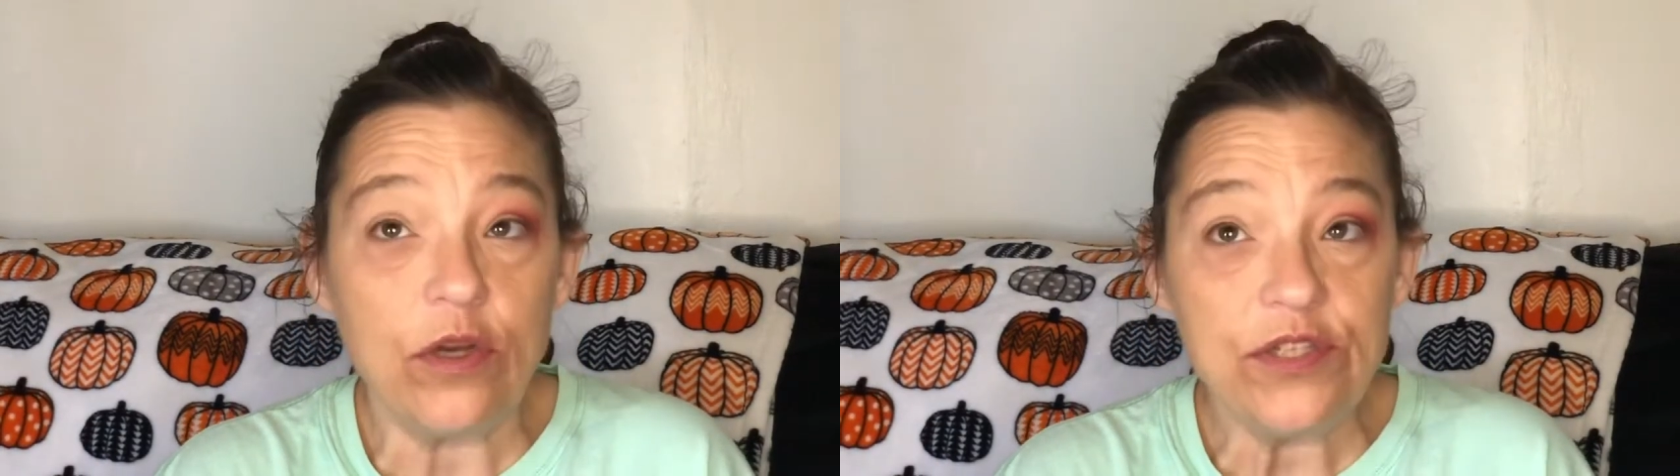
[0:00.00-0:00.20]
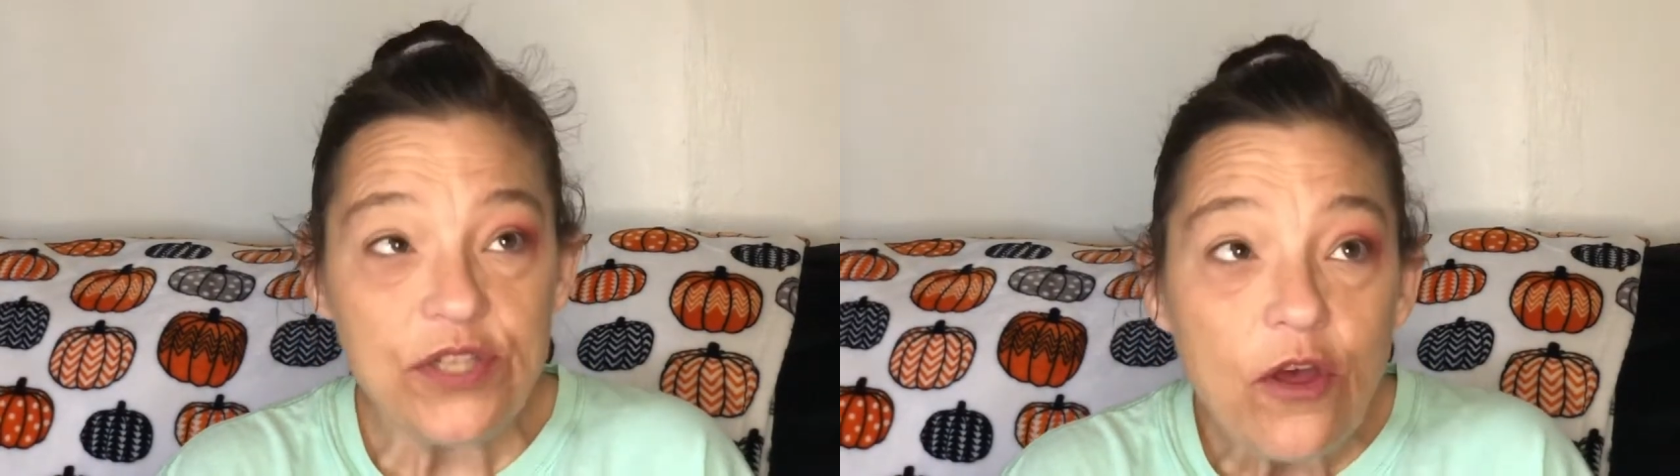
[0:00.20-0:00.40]

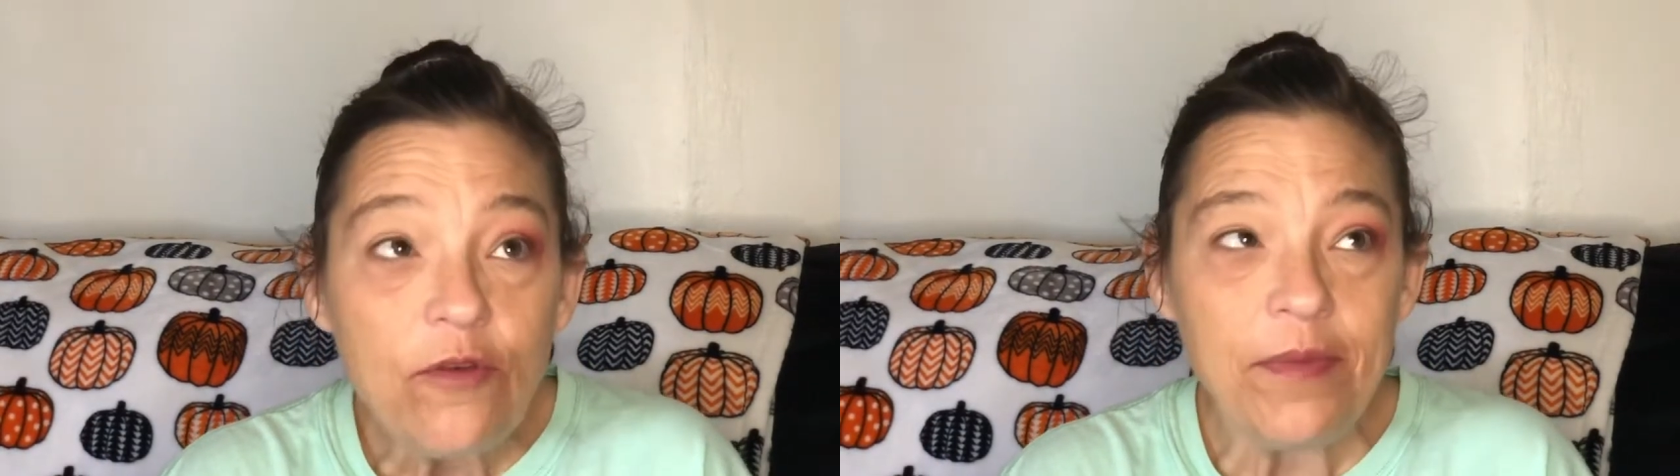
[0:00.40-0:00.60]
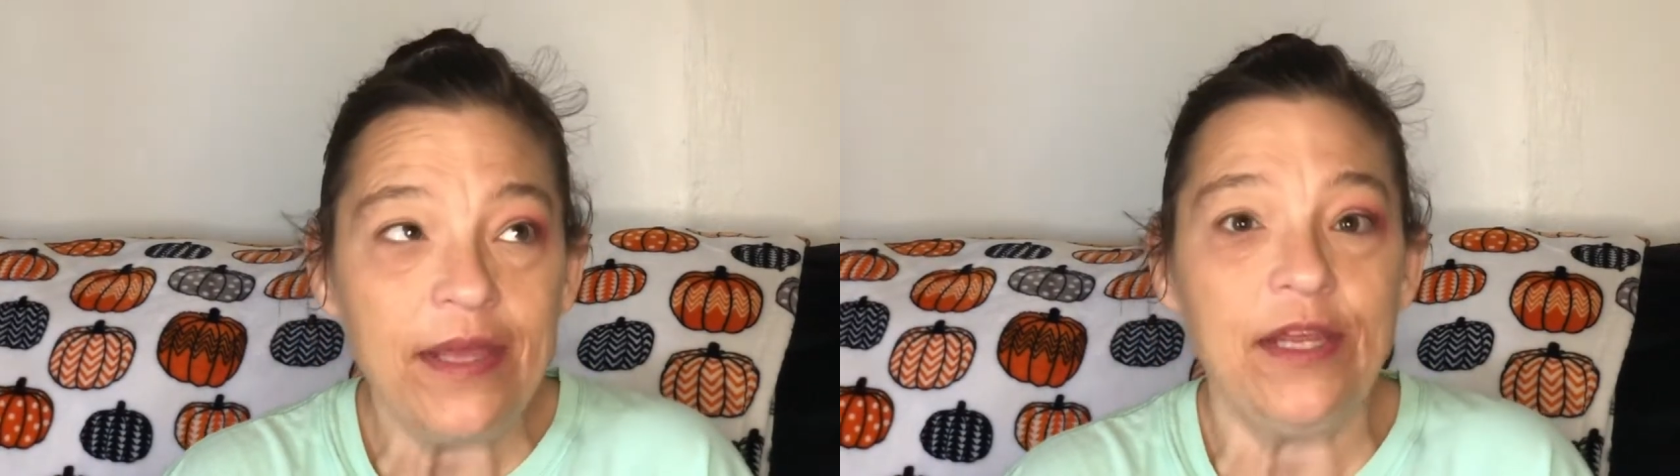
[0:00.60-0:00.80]
so
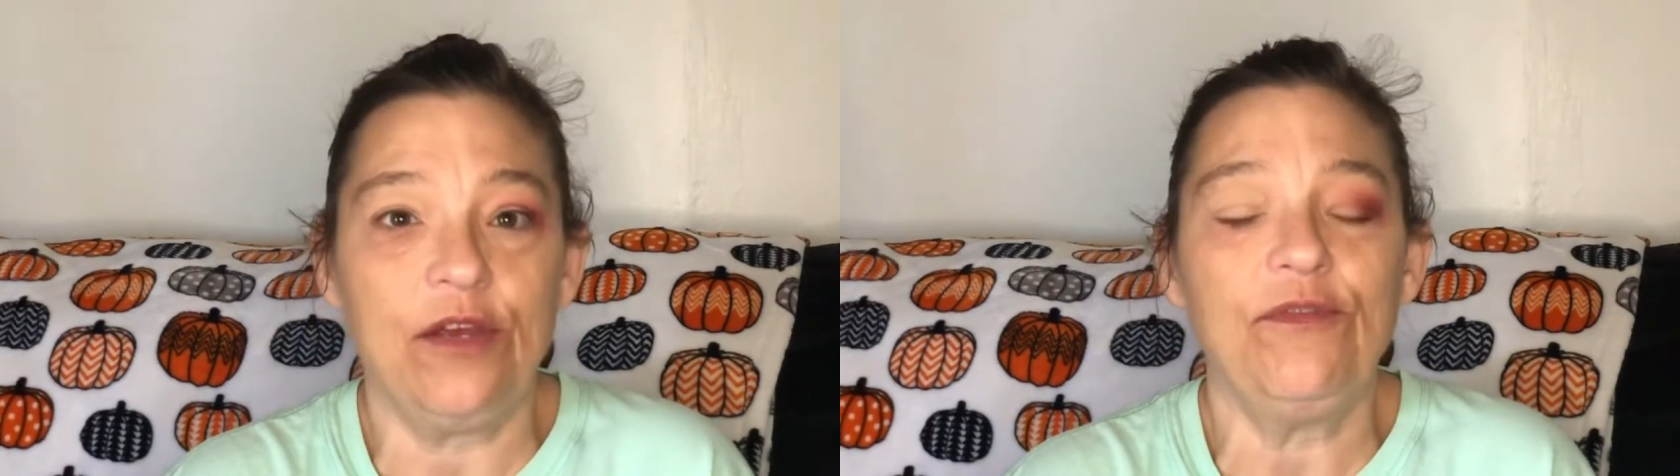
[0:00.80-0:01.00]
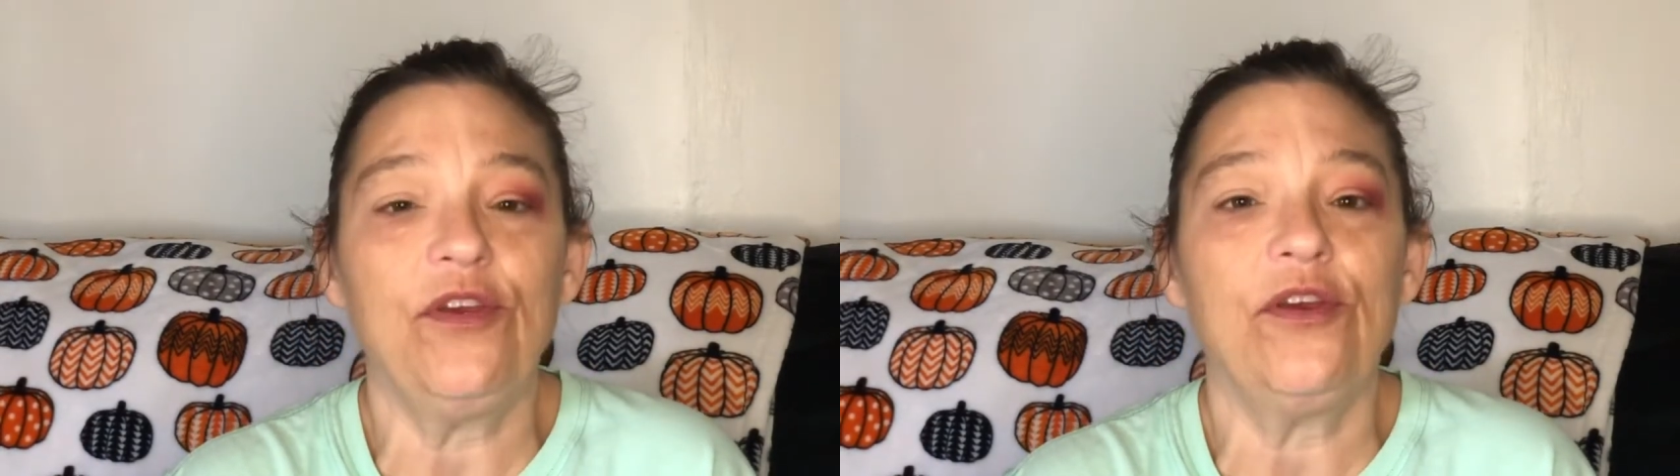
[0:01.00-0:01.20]
many of
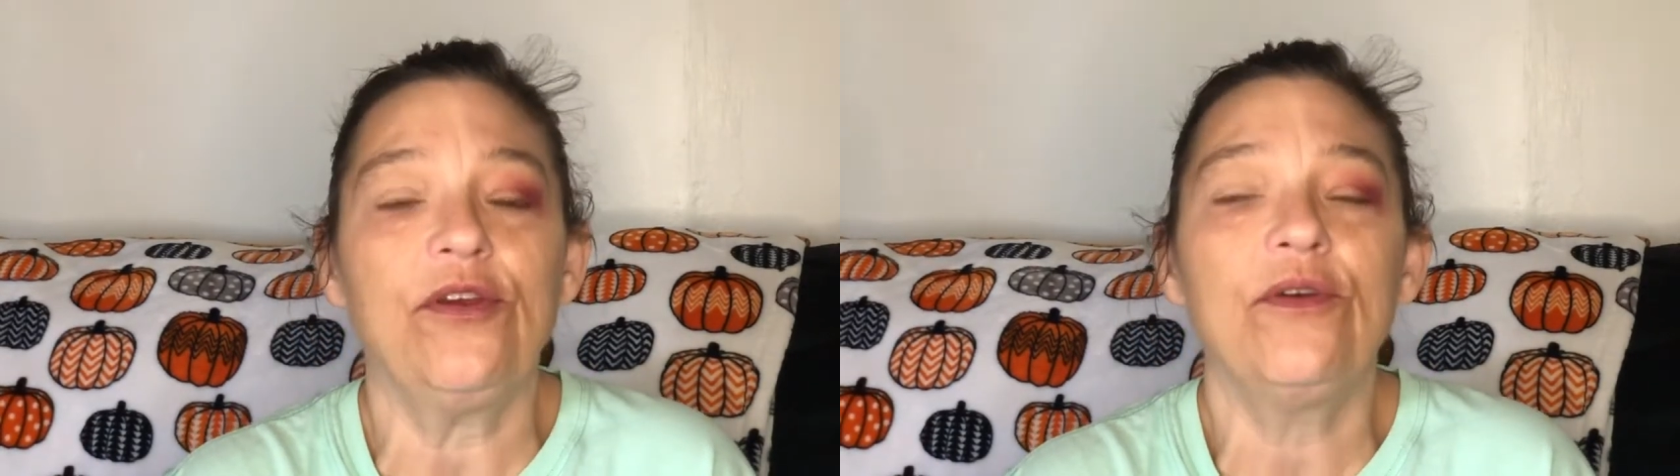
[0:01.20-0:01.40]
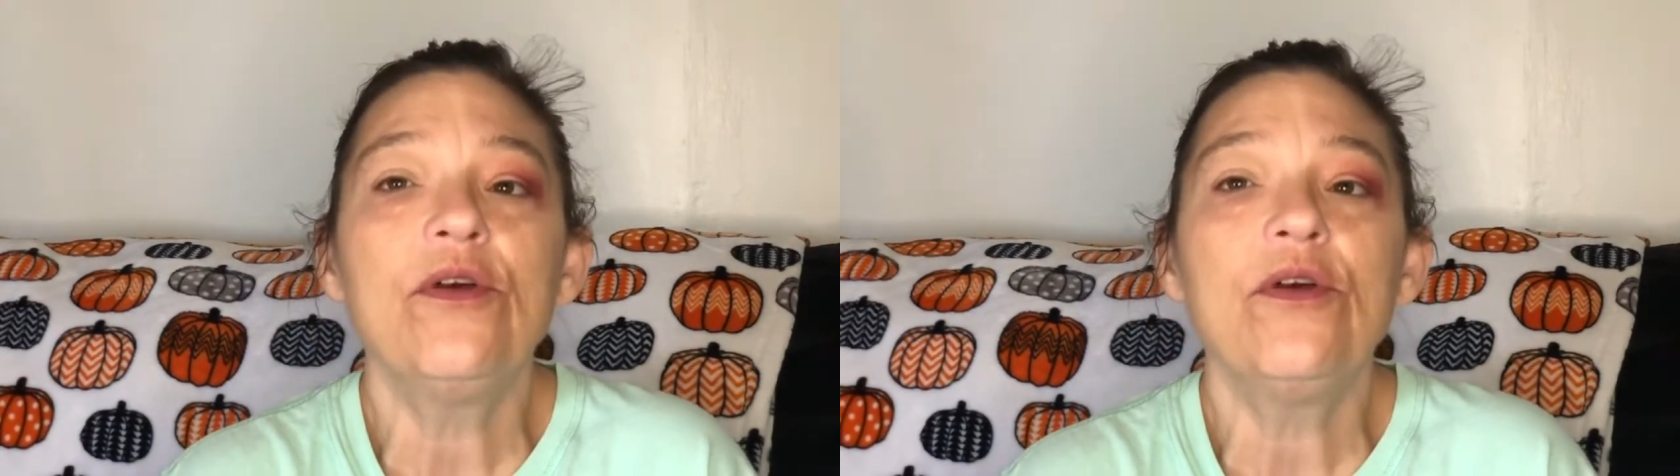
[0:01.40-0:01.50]
you